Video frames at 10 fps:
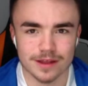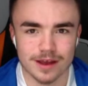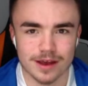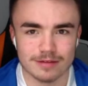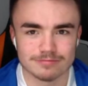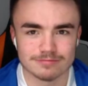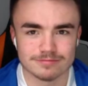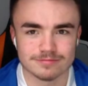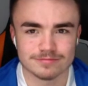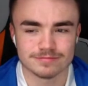
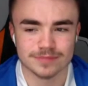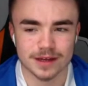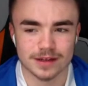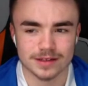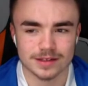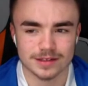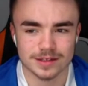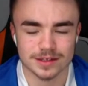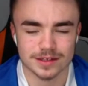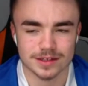But
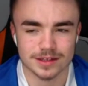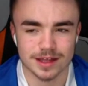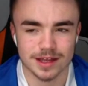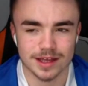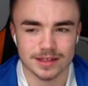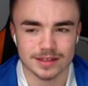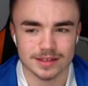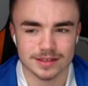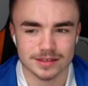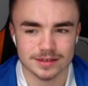it
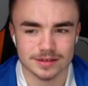is